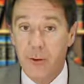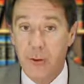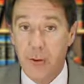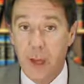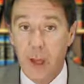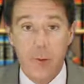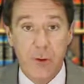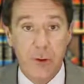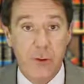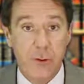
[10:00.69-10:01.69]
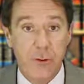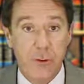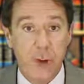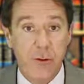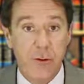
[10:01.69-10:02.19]
is suing out of injuries
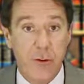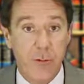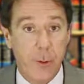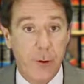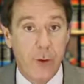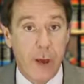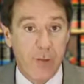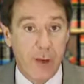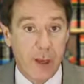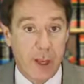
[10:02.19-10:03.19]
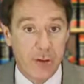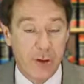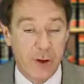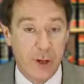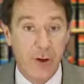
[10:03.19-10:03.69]
arising a traffic
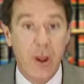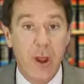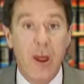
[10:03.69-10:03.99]
accident,